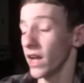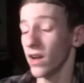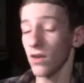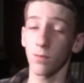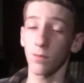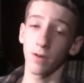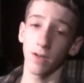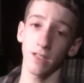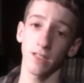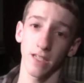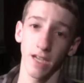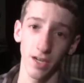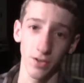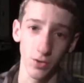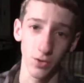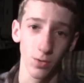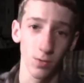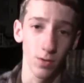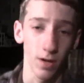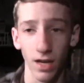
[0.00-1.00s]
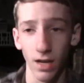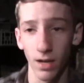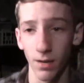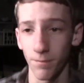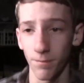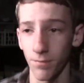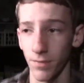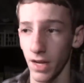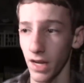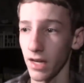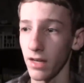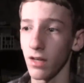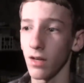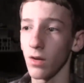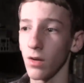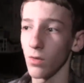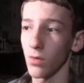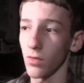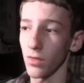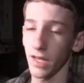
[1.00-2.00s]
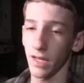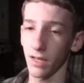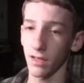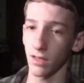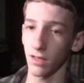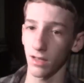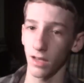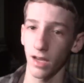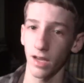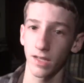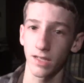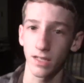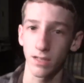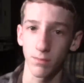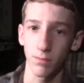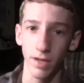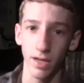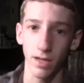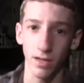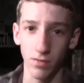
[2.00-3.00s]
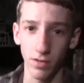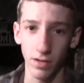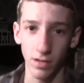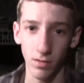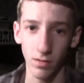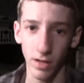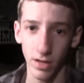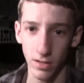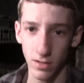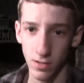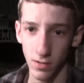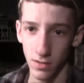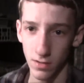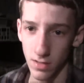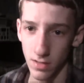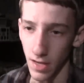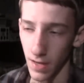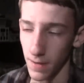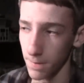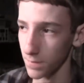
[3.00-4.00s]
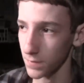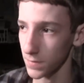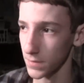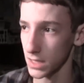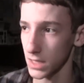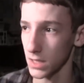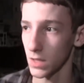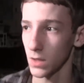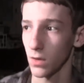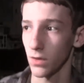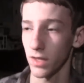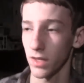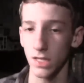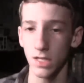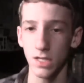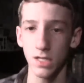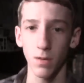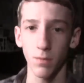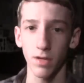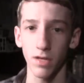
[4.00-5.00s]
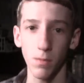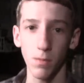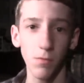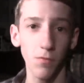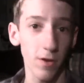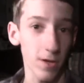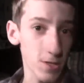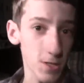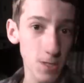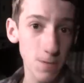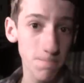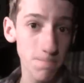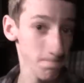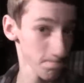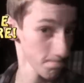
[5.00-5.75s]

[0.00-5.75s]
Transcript: Hey everybody, it's Andrew. Um, I know that I didn't make a video last Thursday, so this is going to be a double feature.